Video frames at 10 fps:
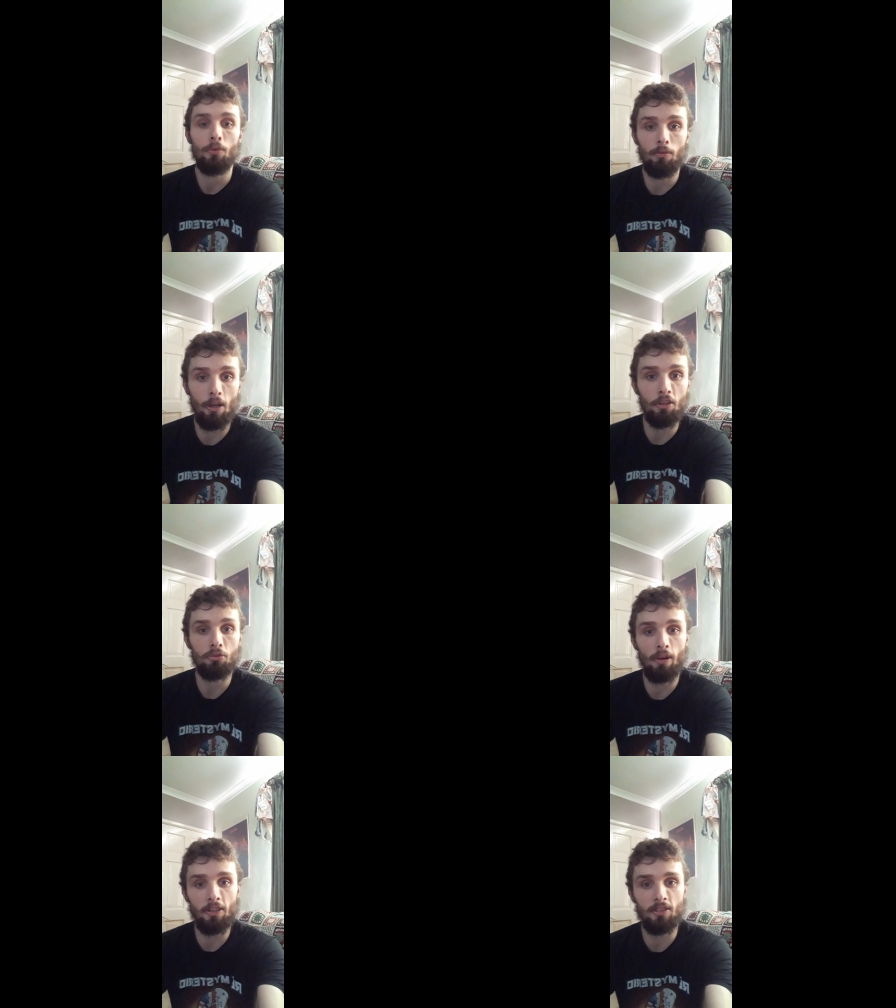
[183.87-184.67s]

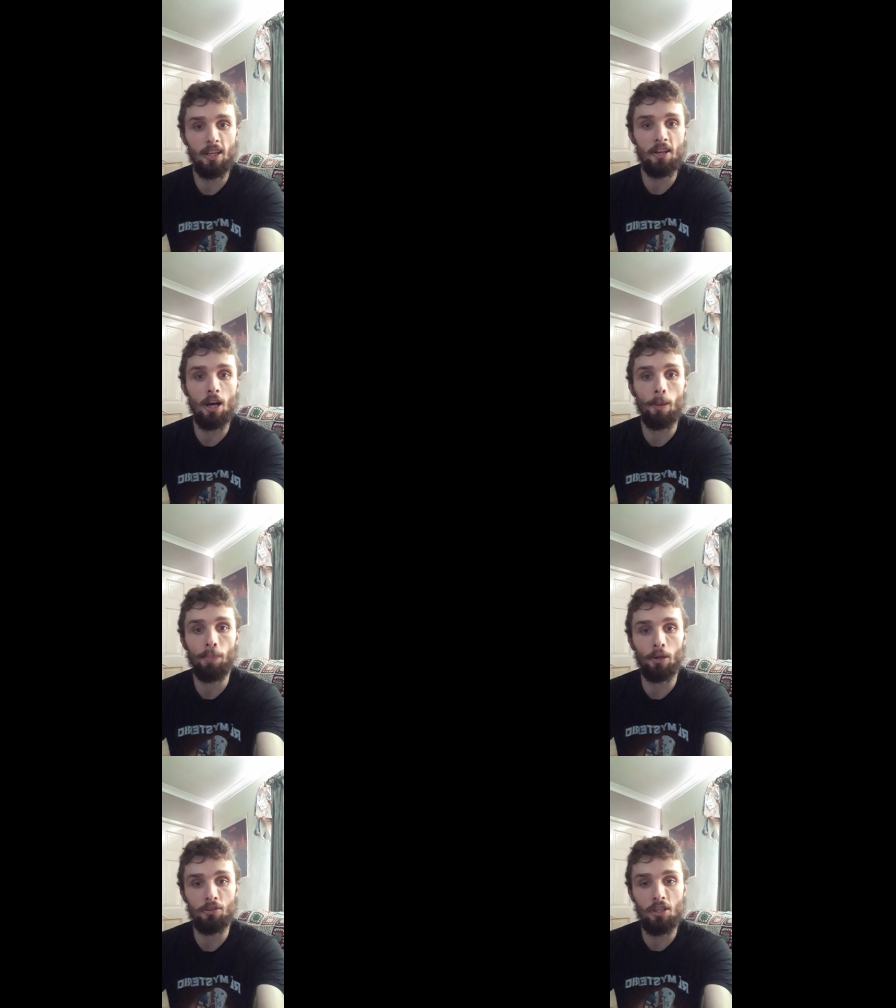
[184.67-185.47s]
Reach Wrestling
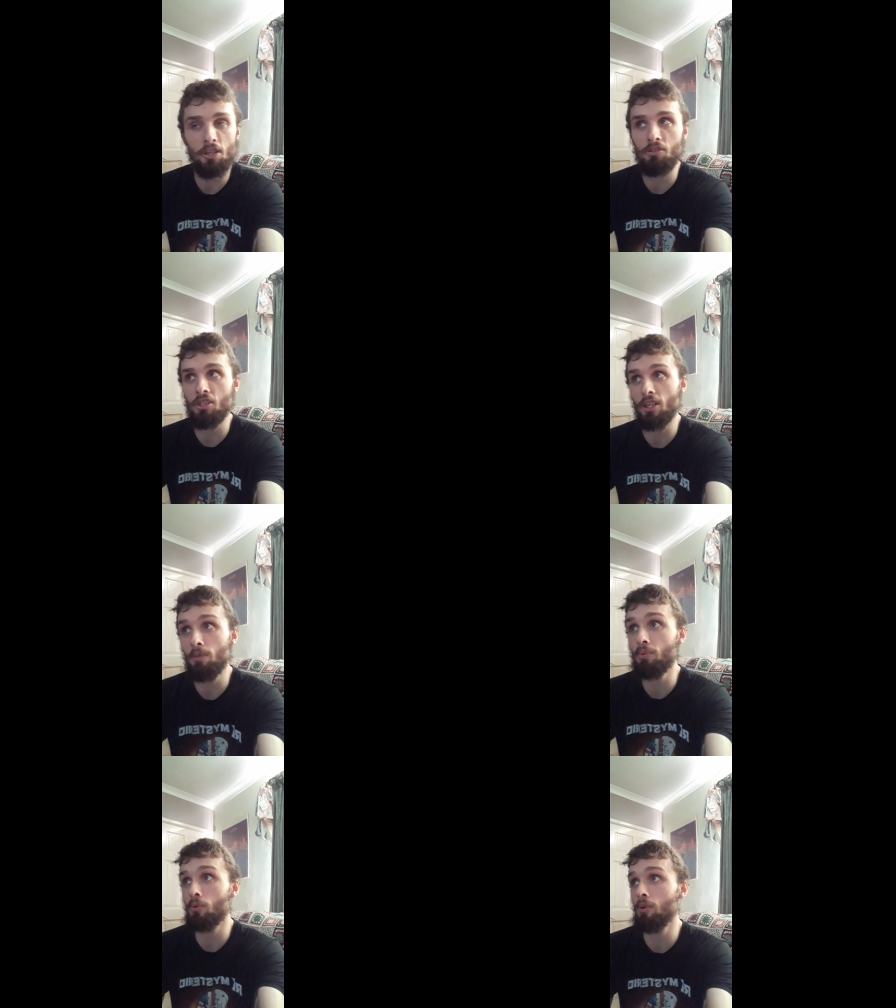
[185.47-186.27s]
up on
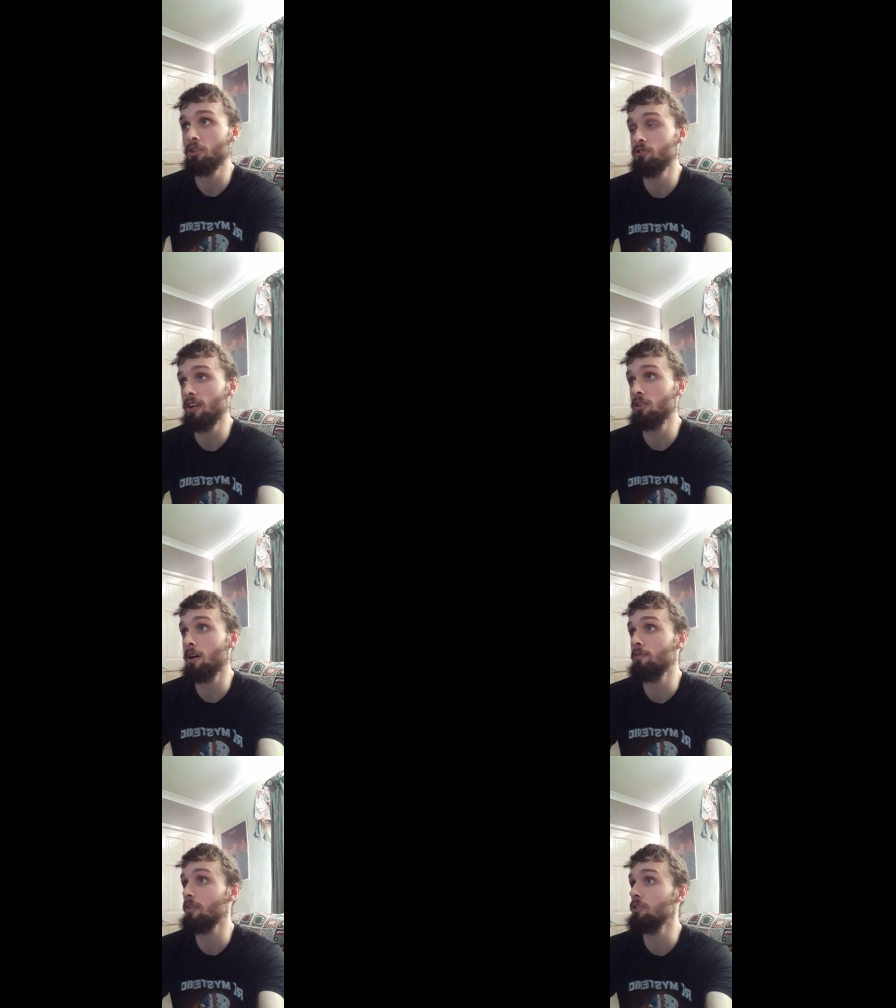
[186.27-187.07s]
YouTube, which they do
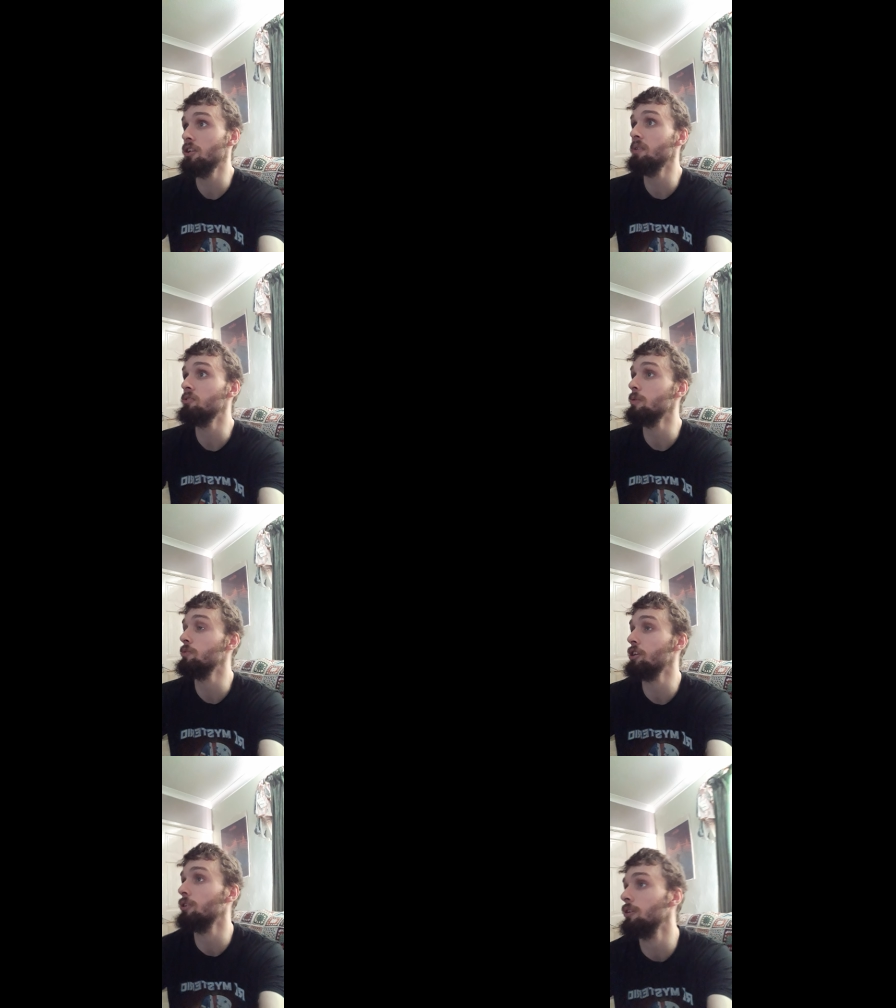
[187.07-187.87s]
have a
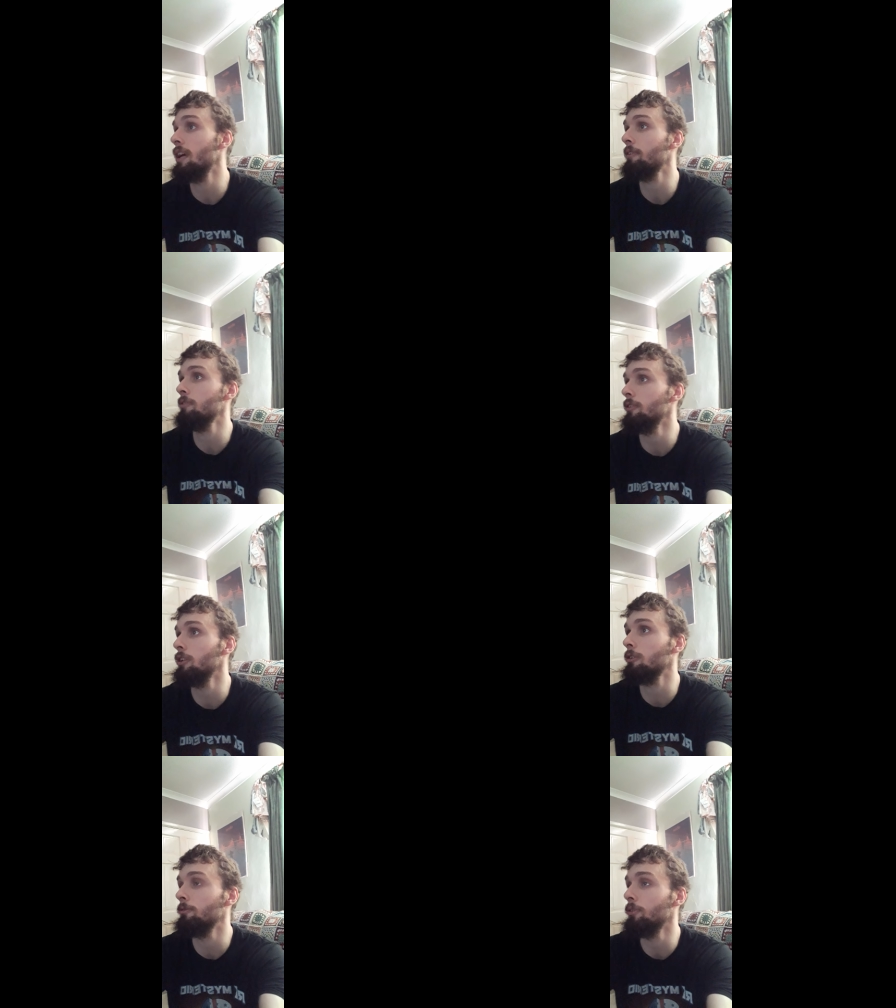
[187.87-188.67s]
YouTube channel that you have to
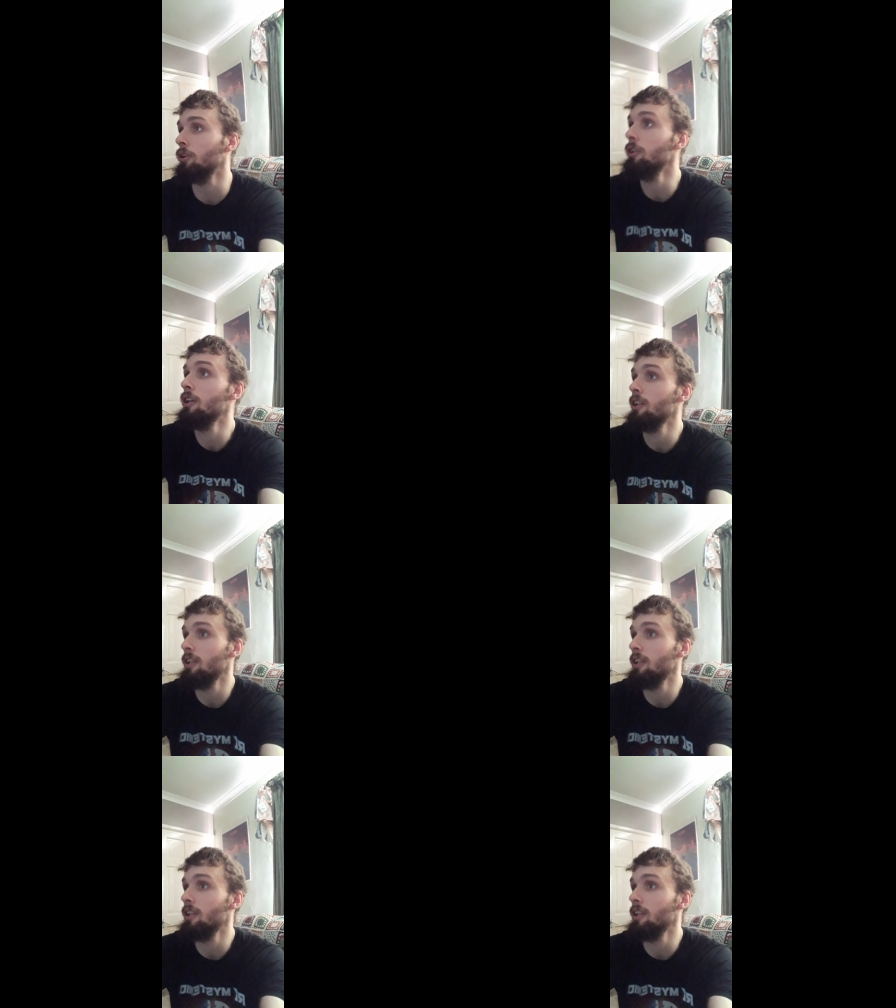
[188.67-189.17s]
look for.